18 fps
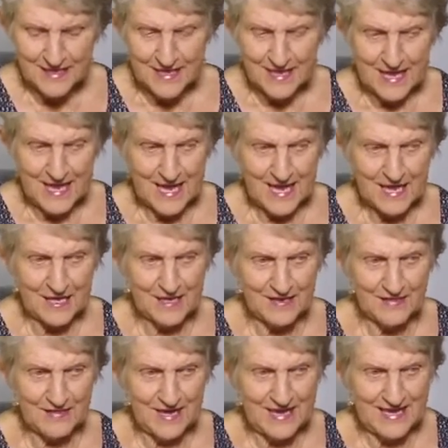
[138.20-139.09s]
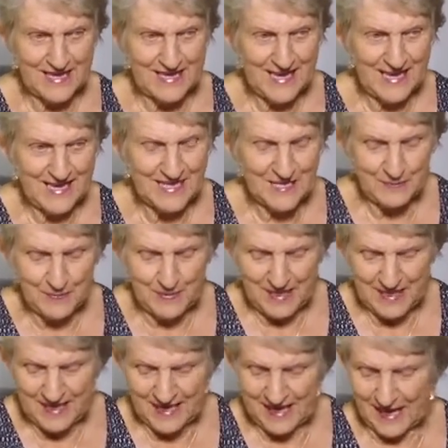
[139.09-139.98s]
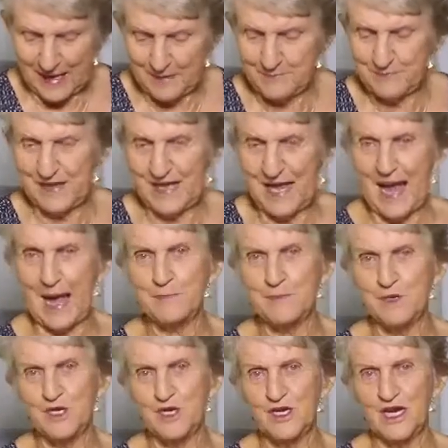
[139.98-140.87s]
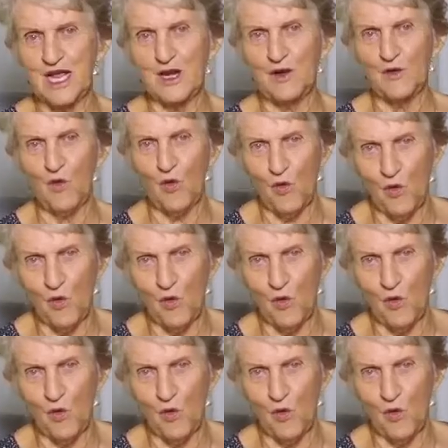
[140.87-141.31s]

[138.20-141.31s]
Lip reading: and they need to be captured and